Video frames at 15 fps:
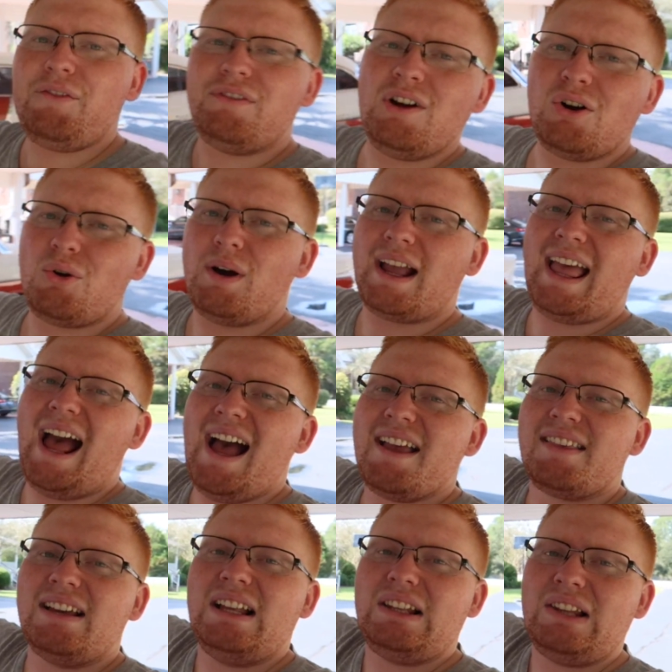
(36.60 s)
And real quick
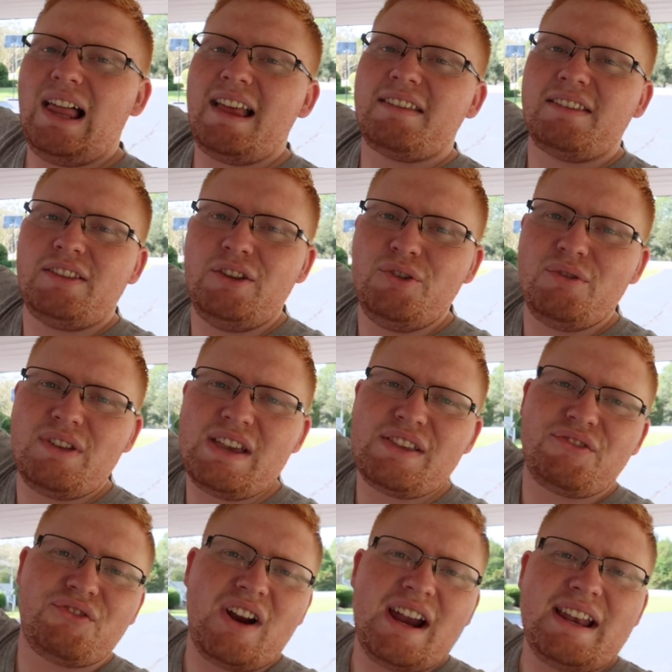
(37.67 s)
guys, let's do
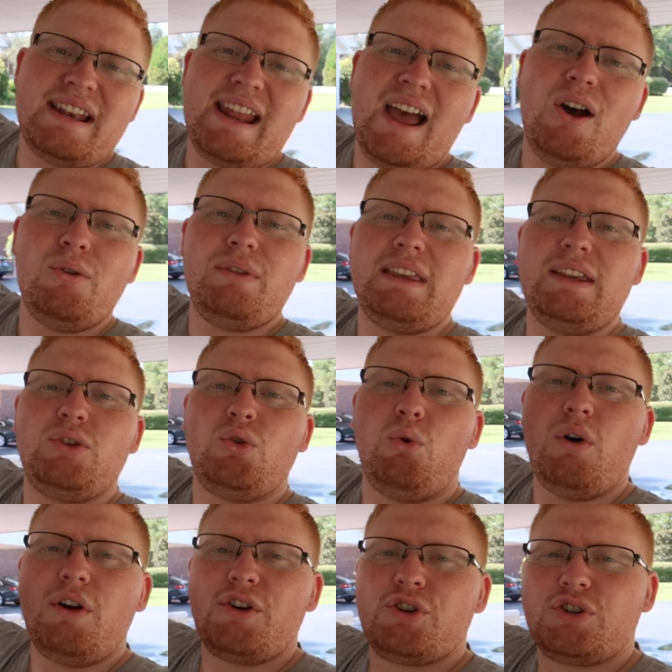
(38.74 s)
this right now. The
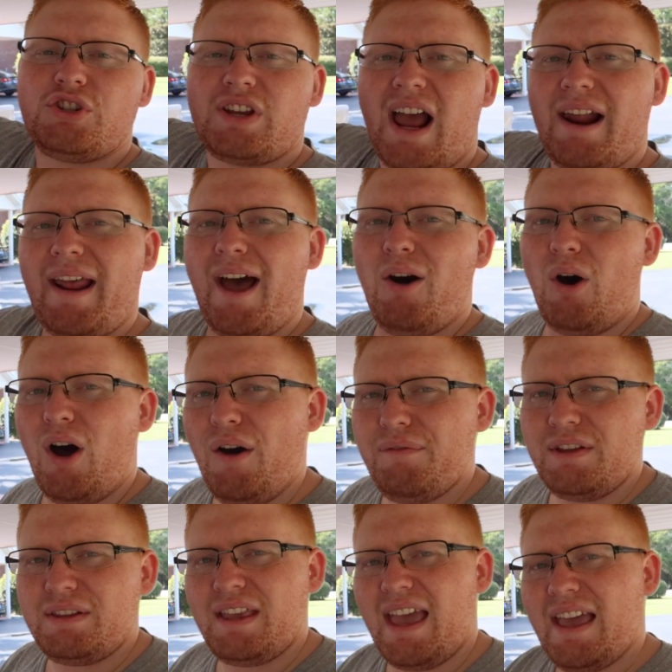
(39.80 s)
Twitter shout out of
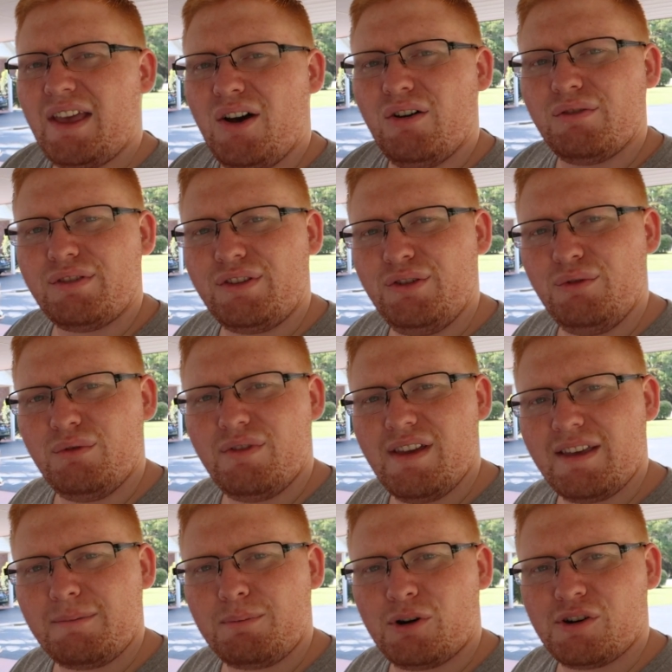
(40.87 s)
the day goes to
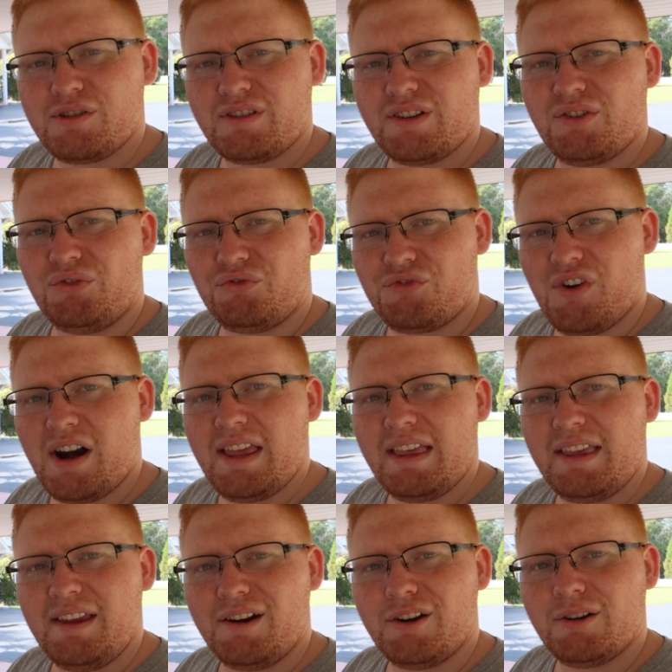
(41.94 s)
this person right
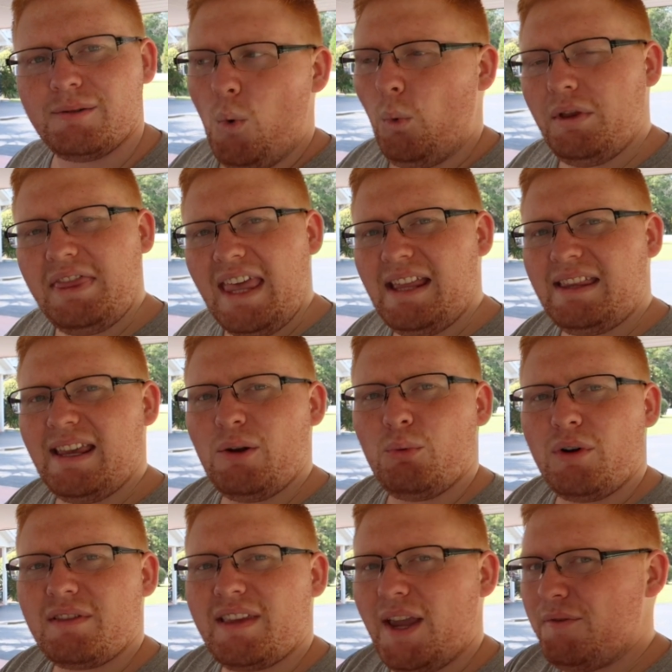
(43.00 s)
here. What they did
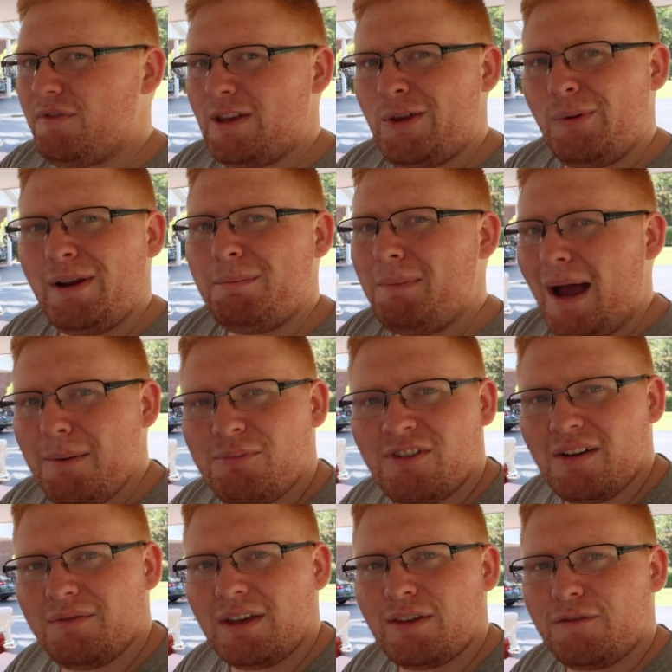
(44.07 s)
was they retweeted my
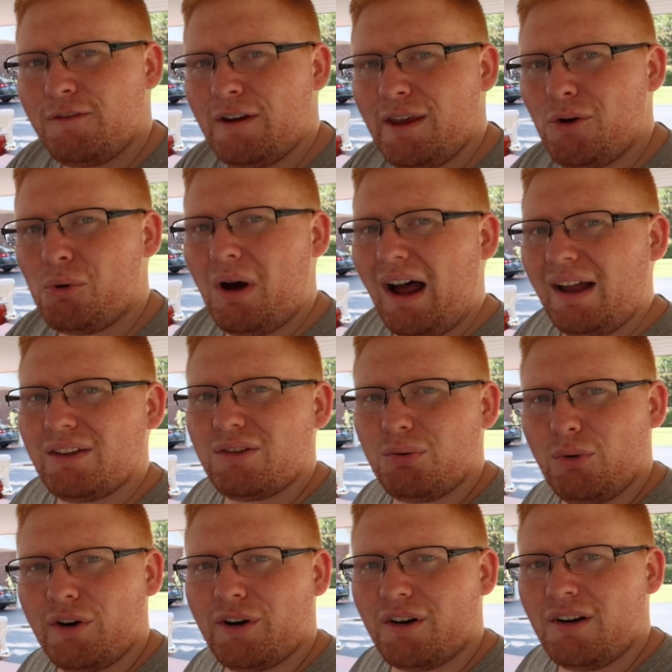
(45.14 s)
previous video on
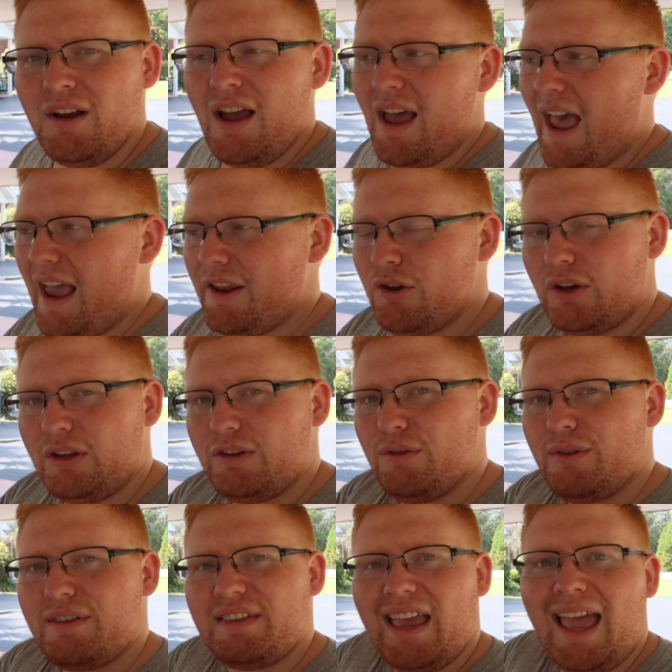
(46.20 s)
Twitter, and you could do
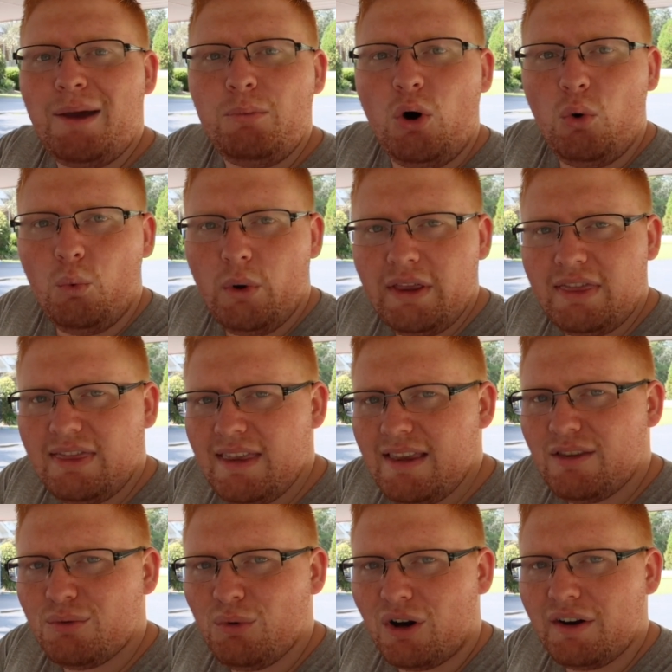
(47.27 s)
the same with
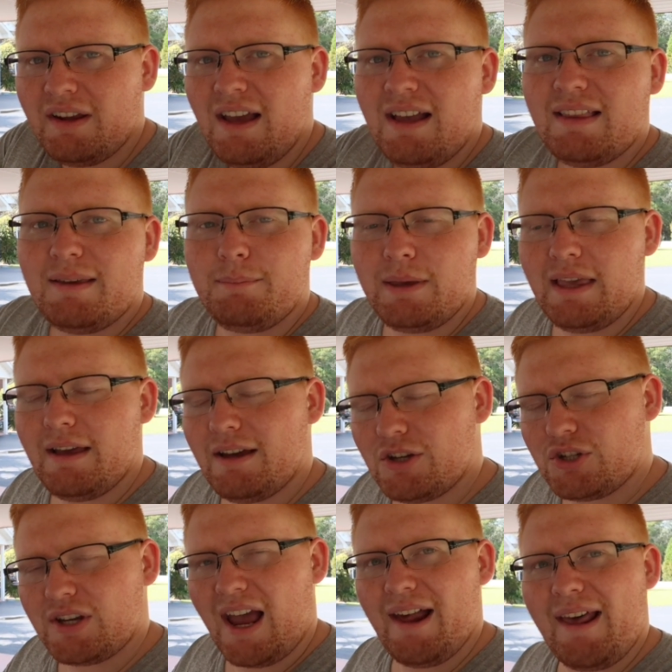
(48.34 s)
this one to be a
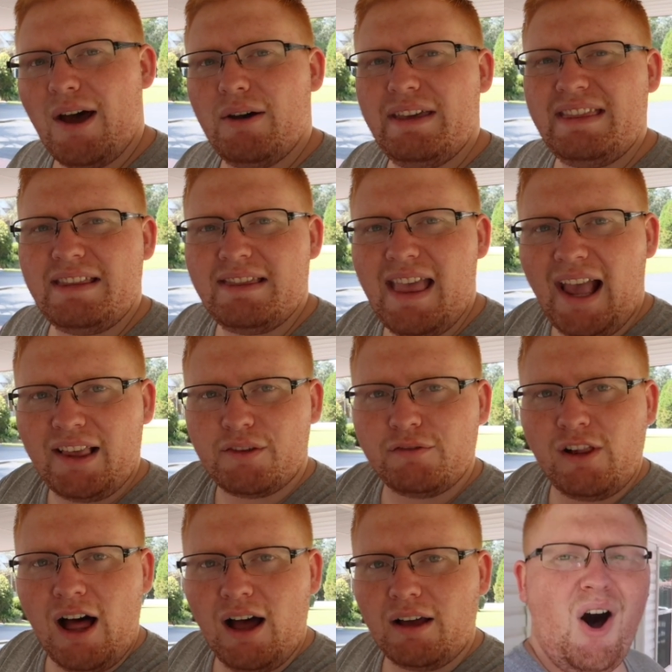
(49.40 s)
shout out in the next
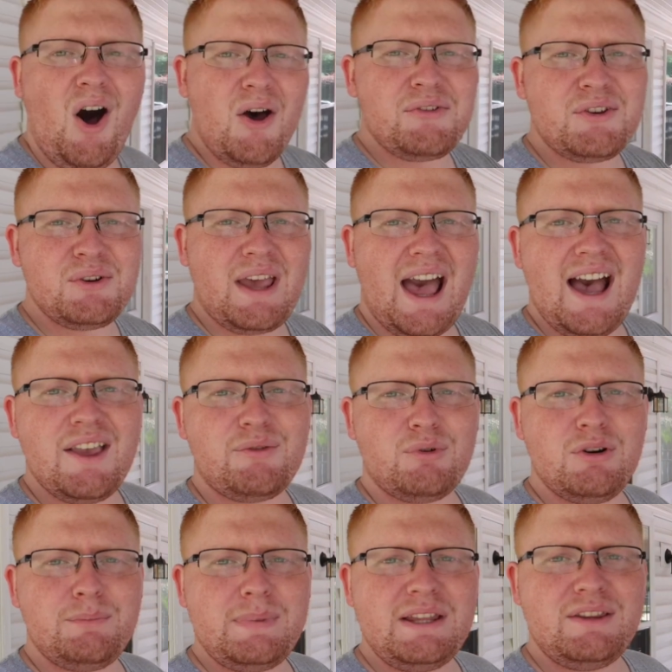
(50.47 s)
vlog. Also guys, we're
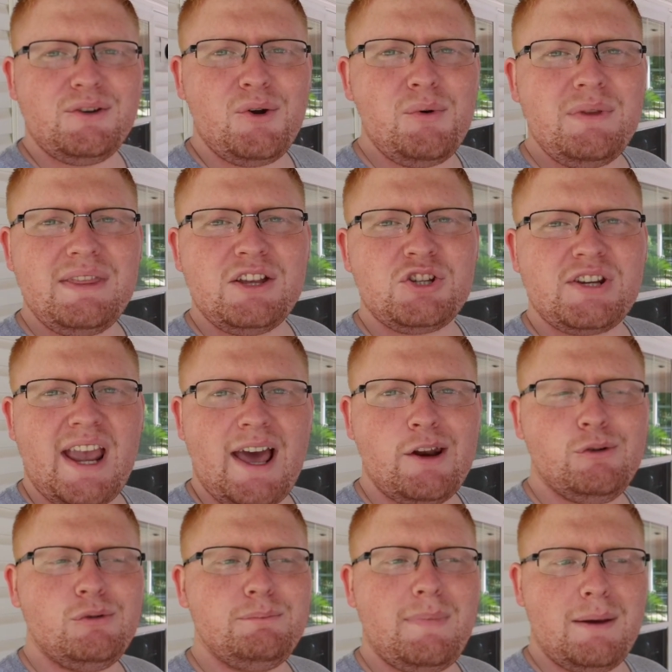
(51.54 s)
going to be doing the
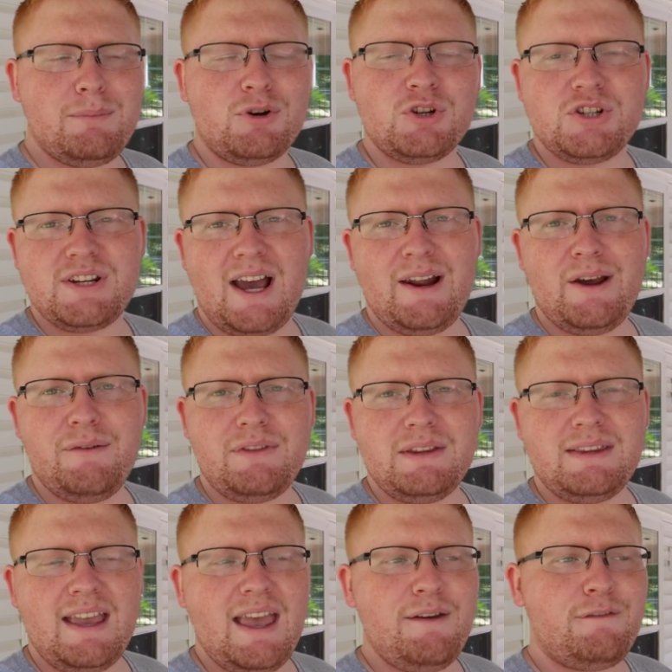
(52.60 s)
channel member shout out of the
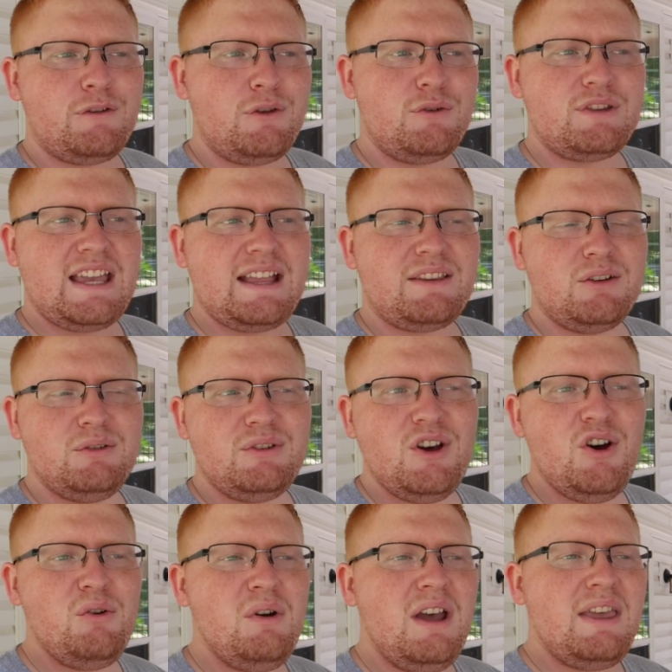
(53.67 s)
day. For those that don't
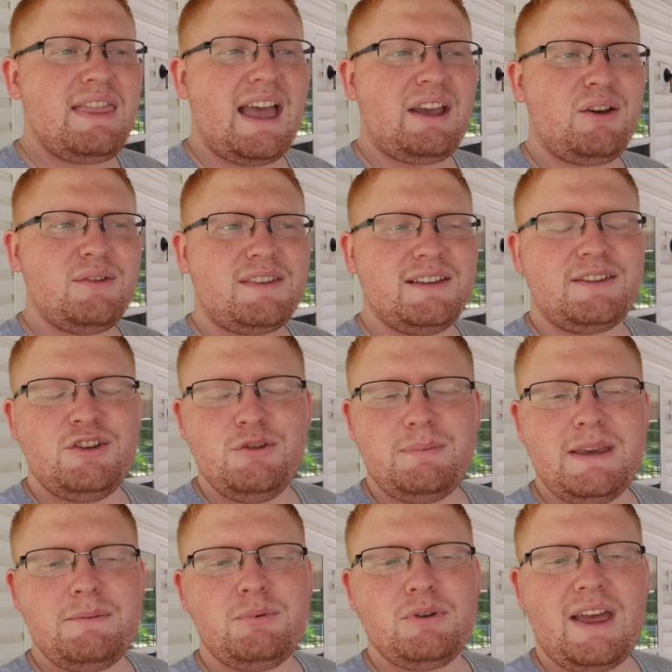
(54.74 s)
know, that goes to two
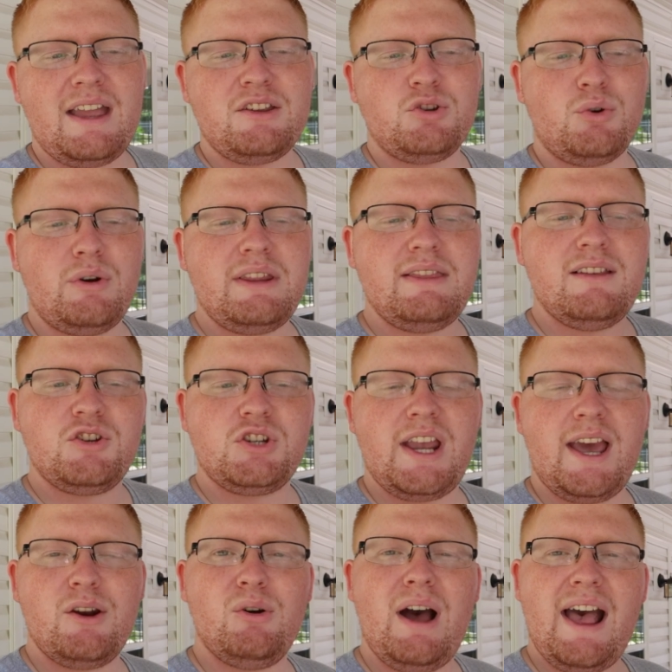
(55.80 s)
people that joined the
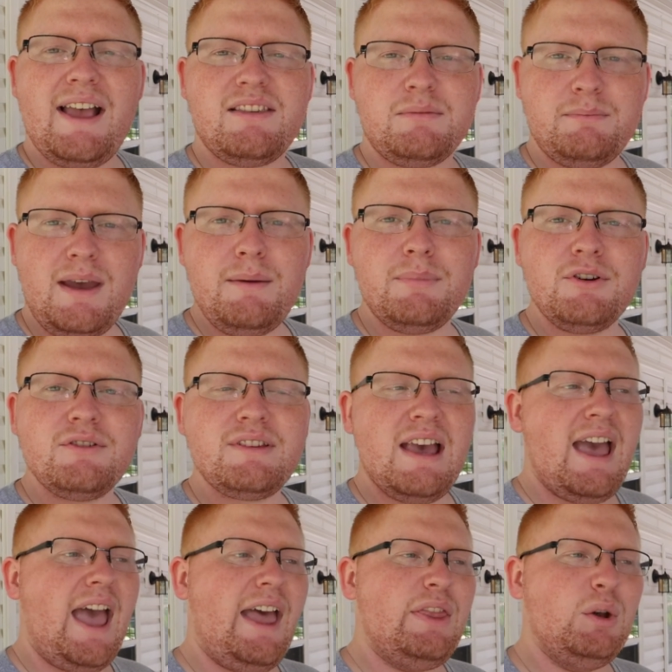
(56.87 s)
channel as members,
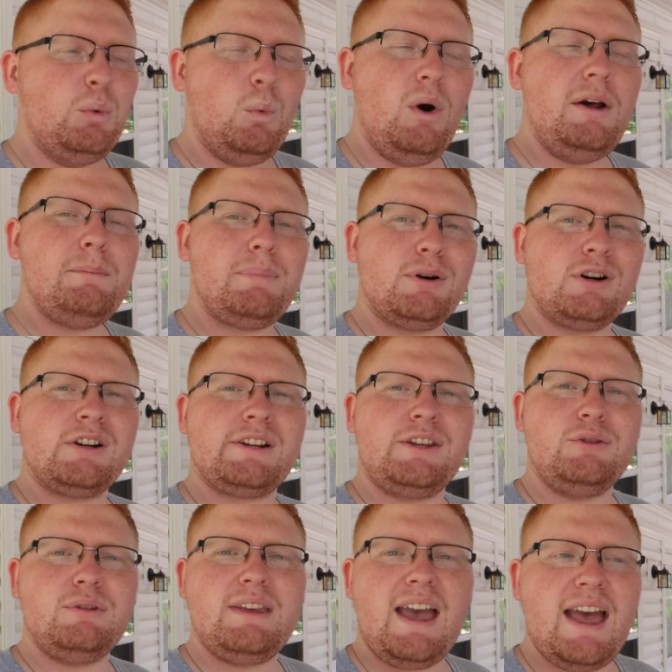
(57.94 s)
and the one perk
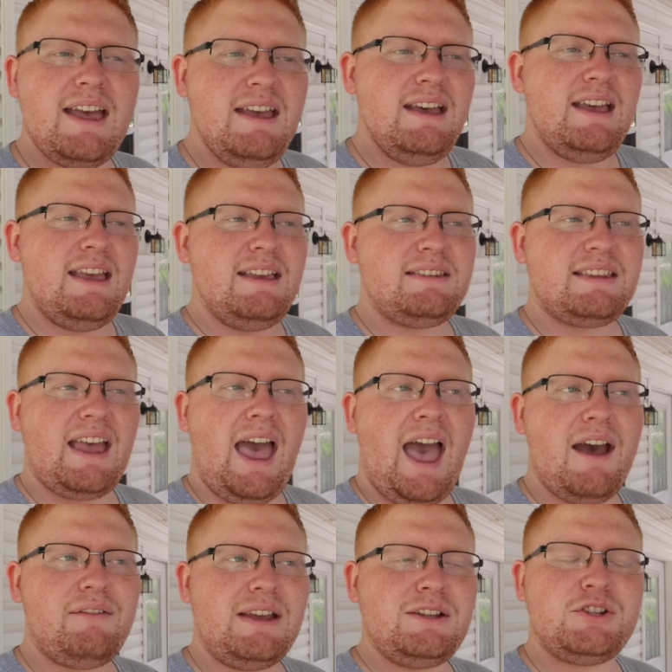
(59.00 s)
you get is to
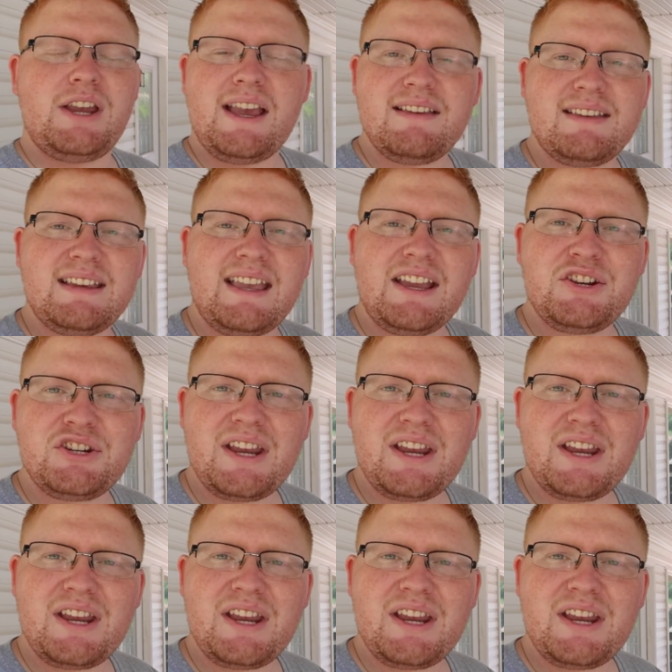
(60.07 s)
have a chance to get